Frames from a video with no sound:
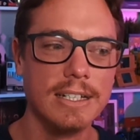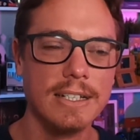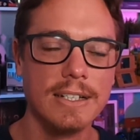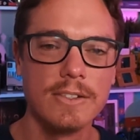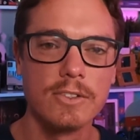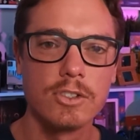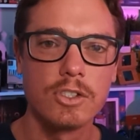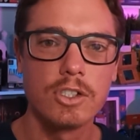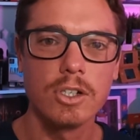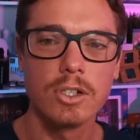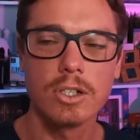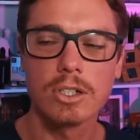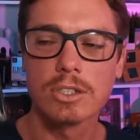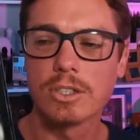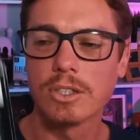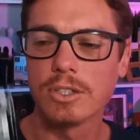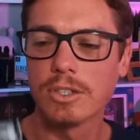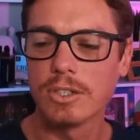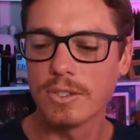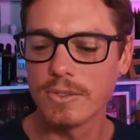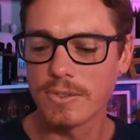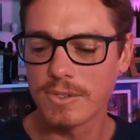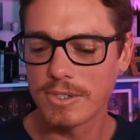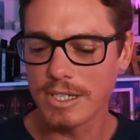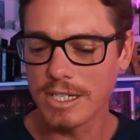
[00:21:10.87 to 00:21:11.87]
Turok
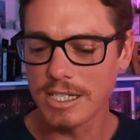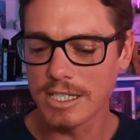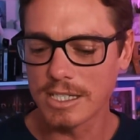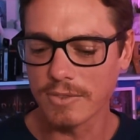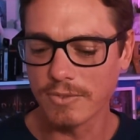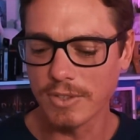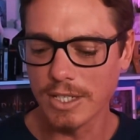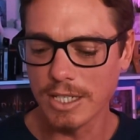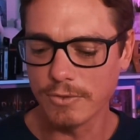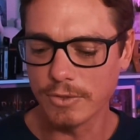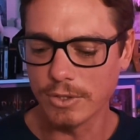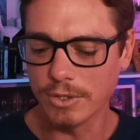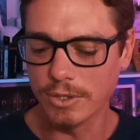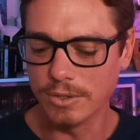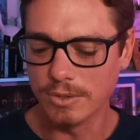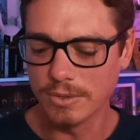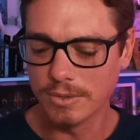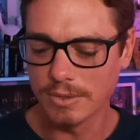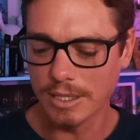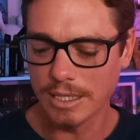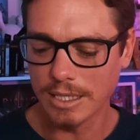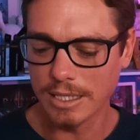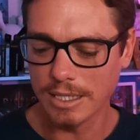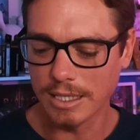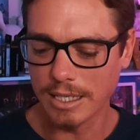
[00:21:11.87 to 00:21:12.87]
2, Seeds of Evil,
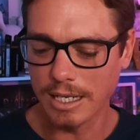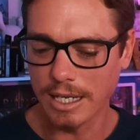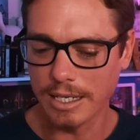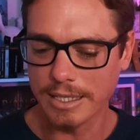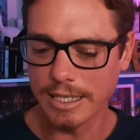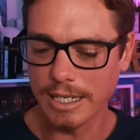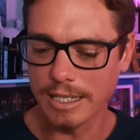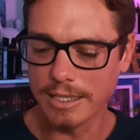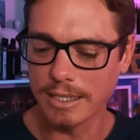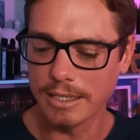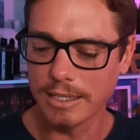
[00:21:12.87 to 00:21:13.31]
again,